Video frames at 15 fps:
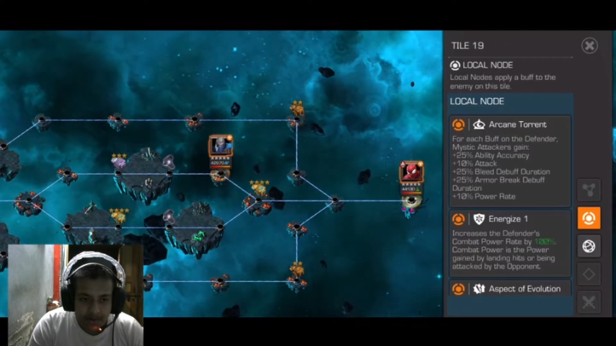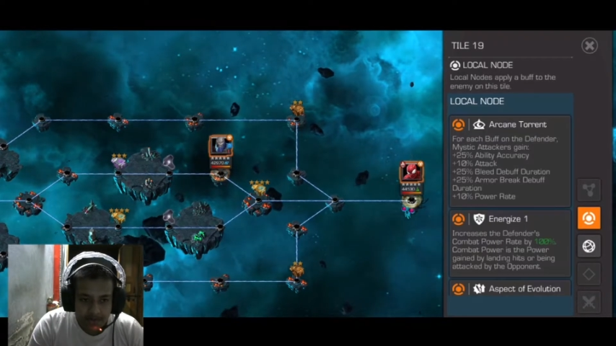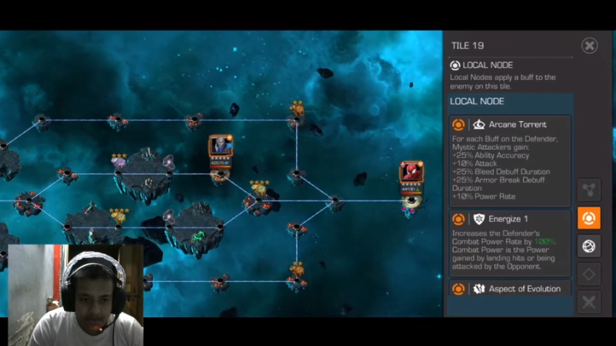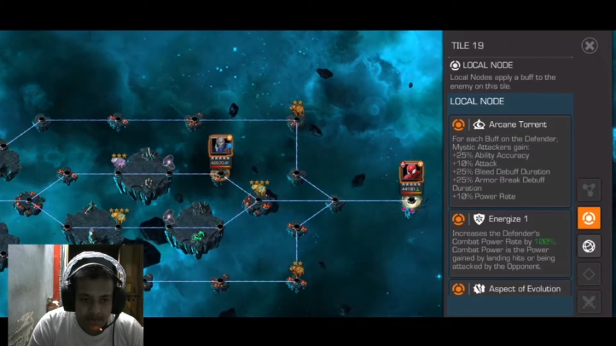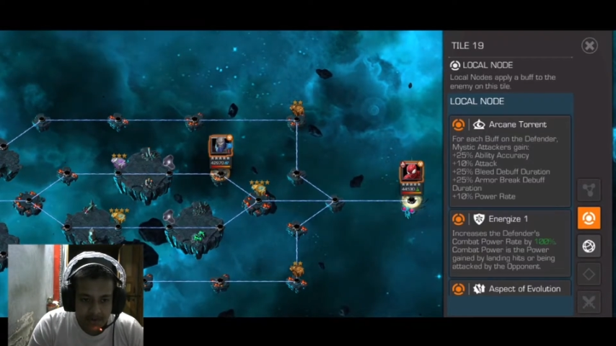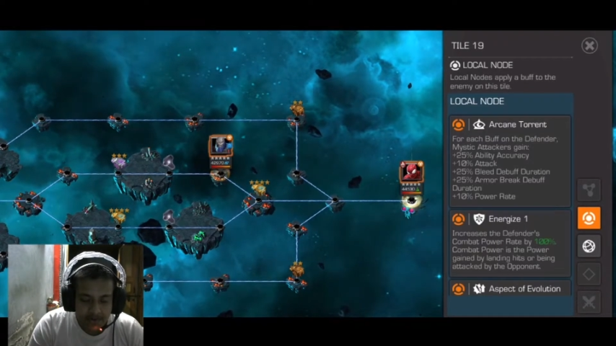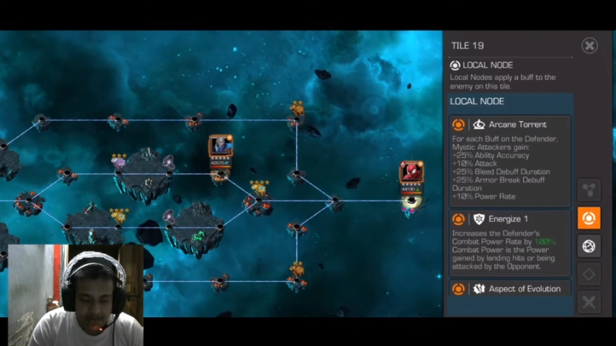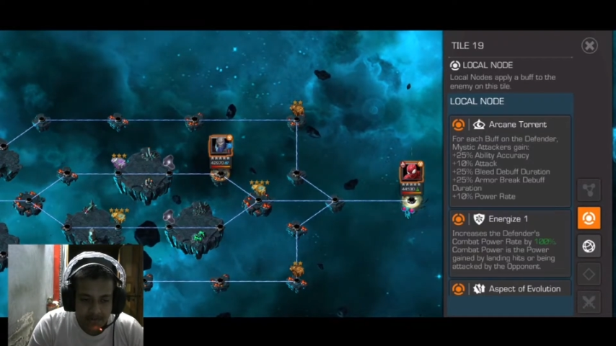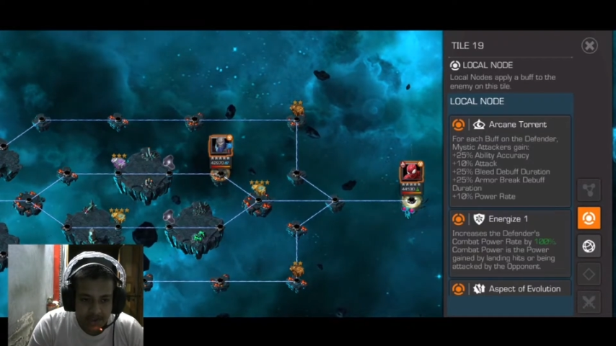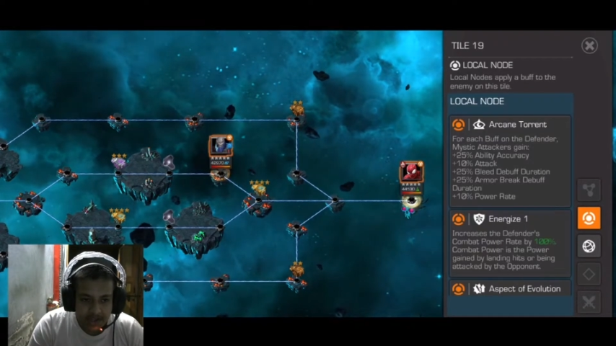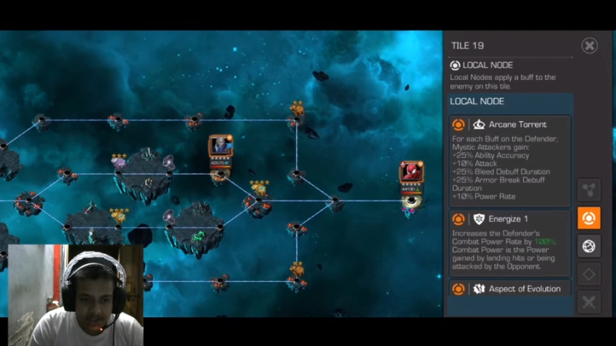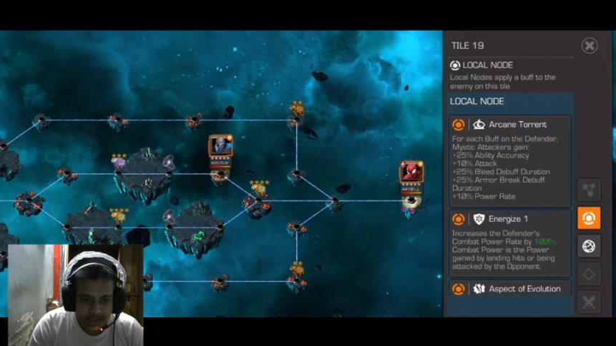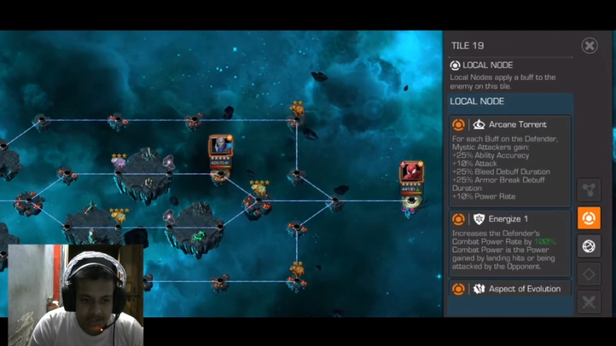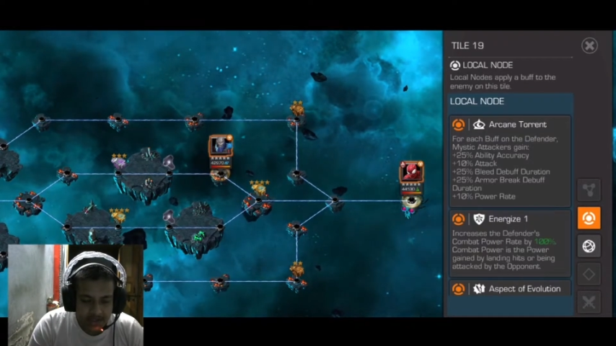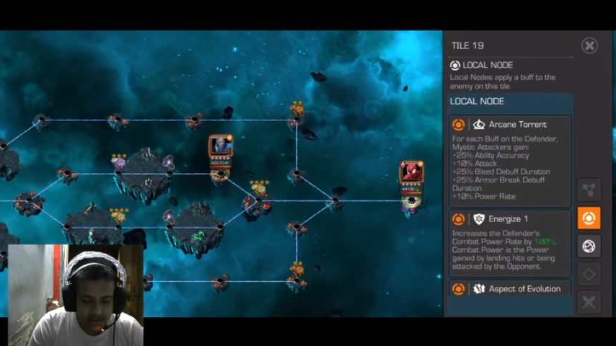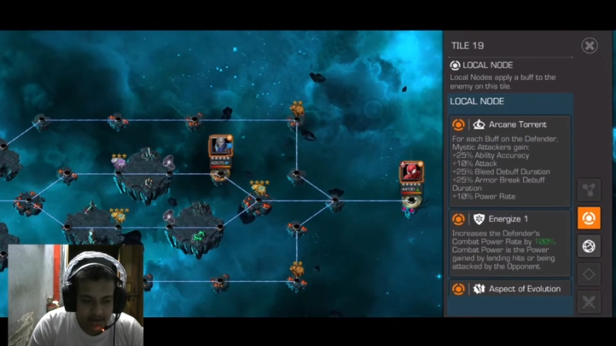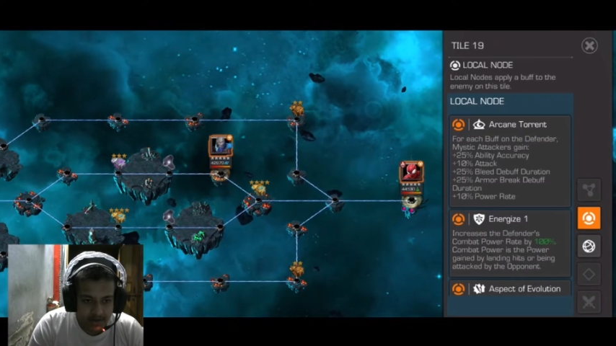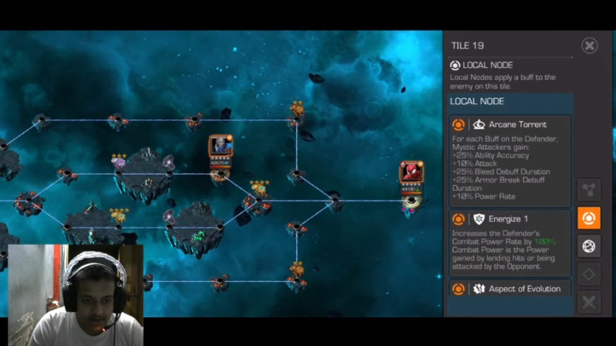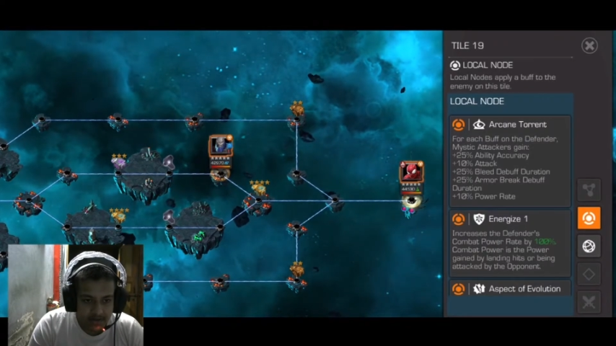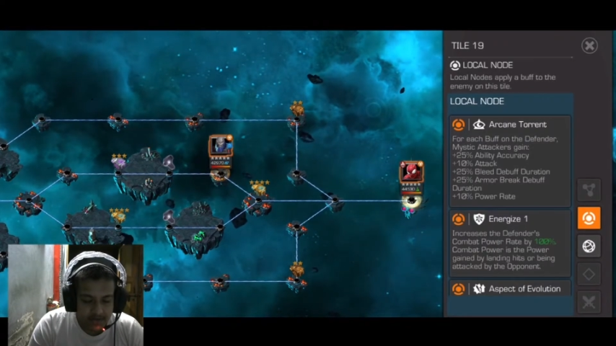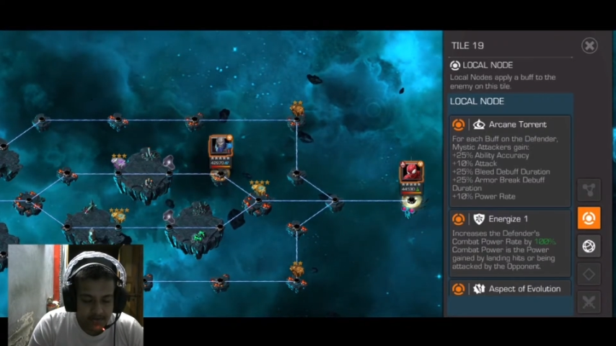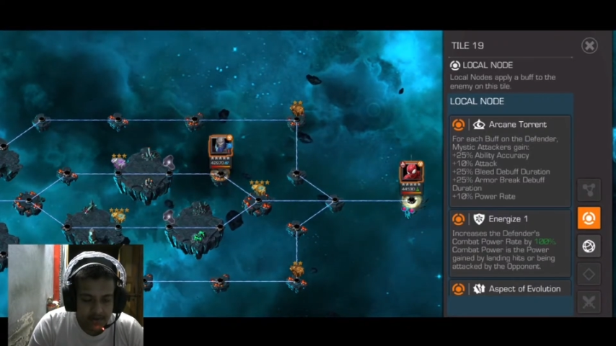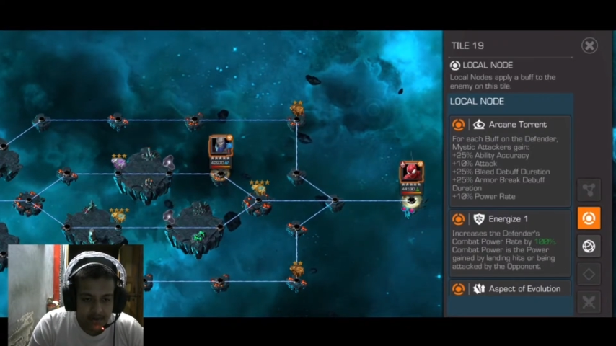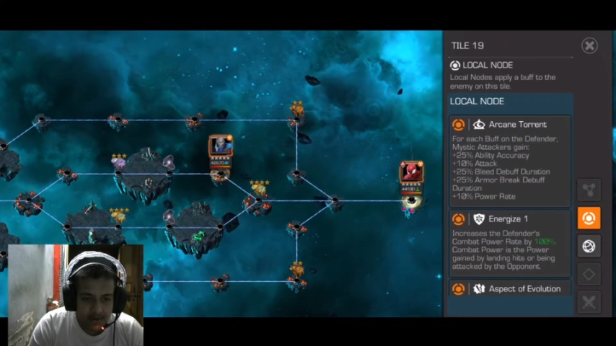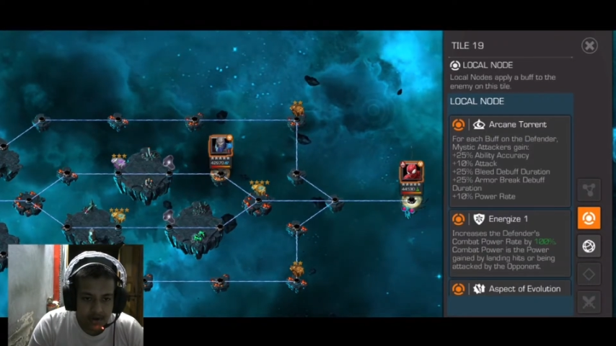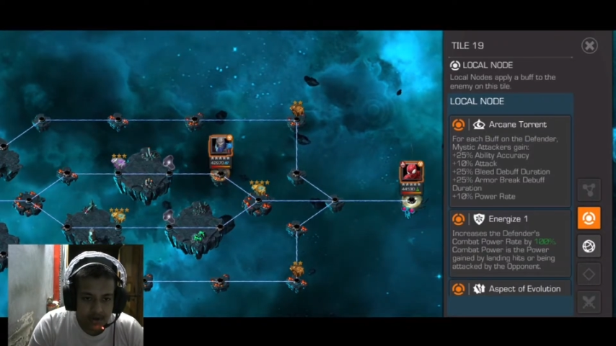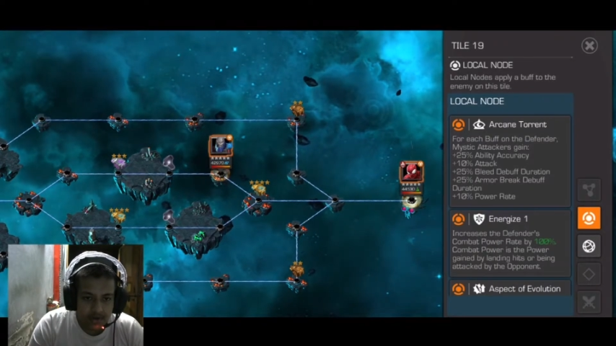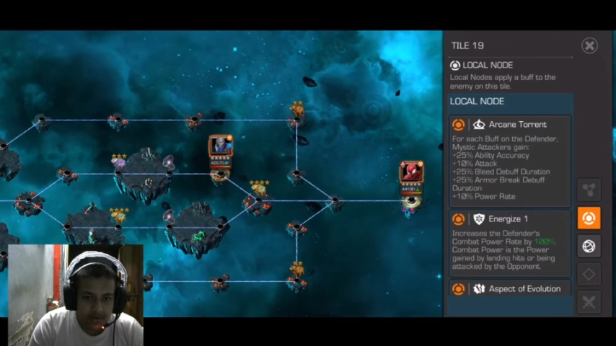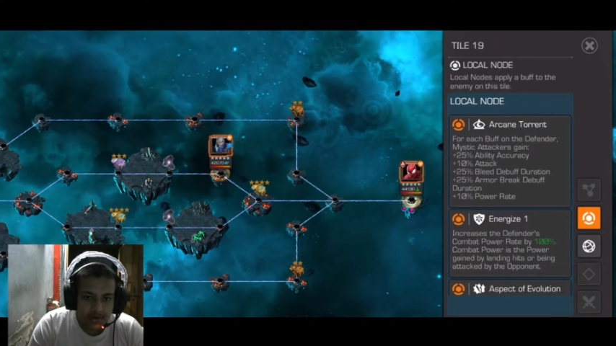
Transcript: modification, if you know.